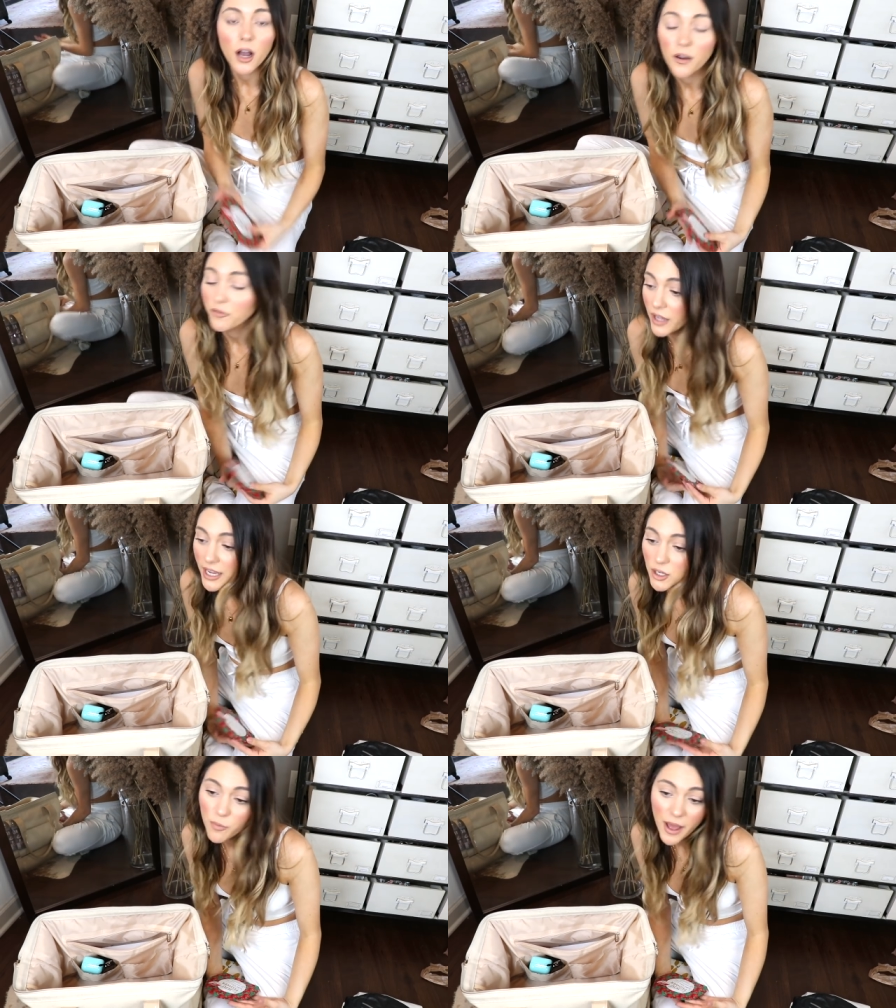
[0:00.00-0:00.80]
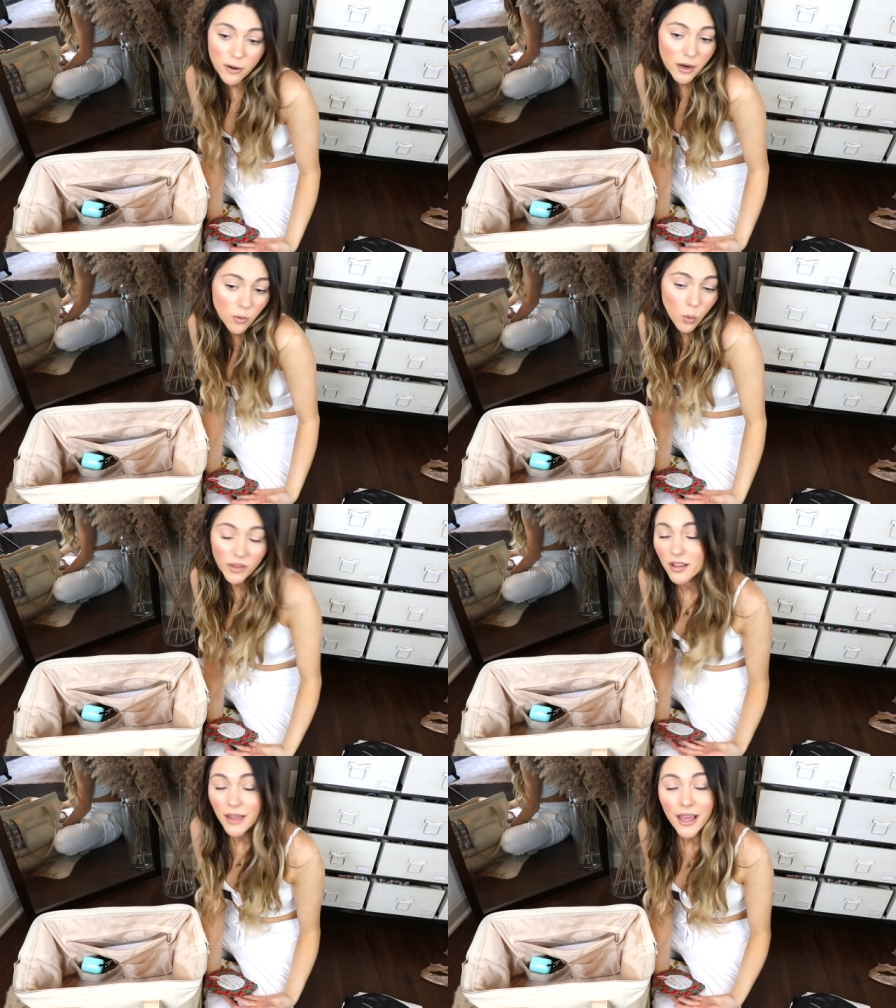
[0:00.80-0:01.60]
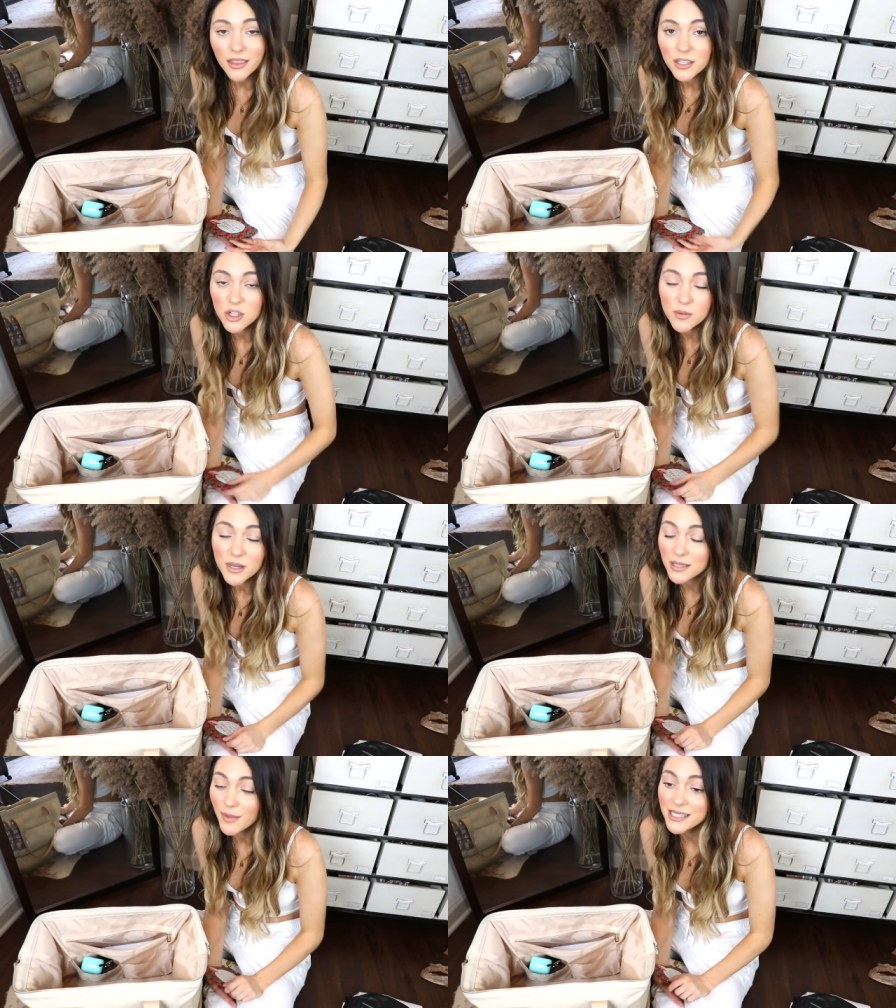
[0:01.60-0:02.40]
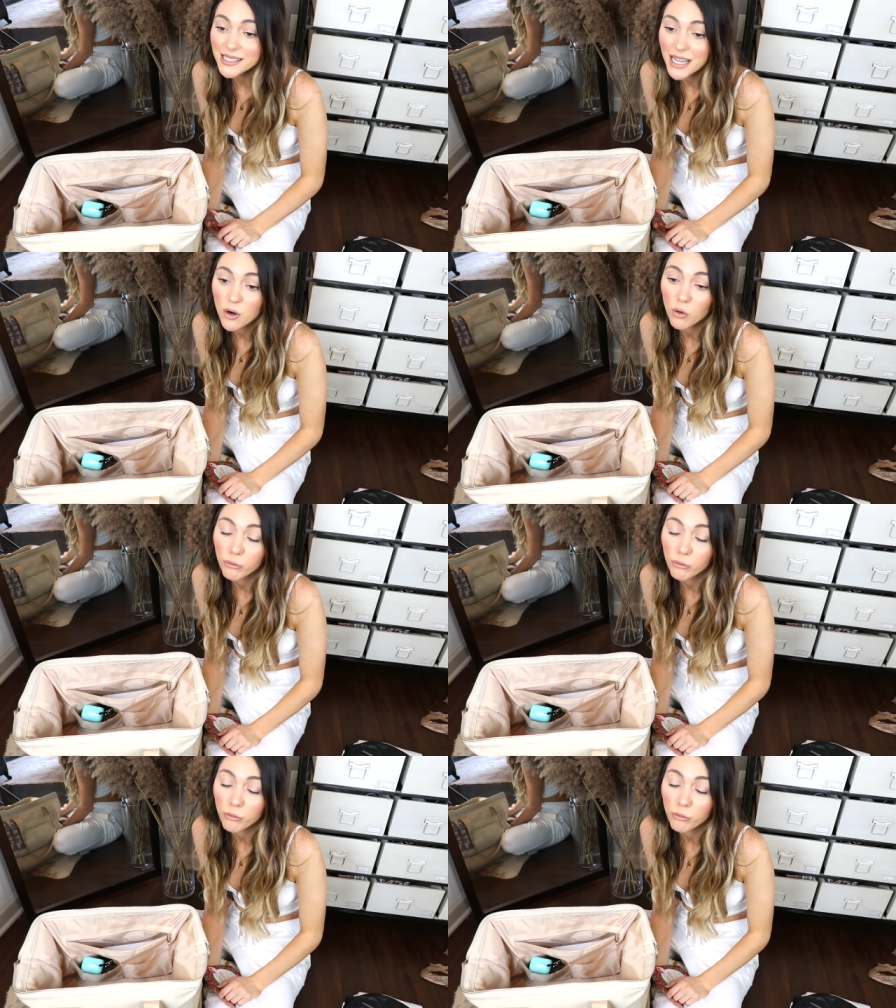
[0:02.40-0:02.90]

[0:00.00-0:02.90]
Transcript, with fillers: a flight no matter what the length is just because my skin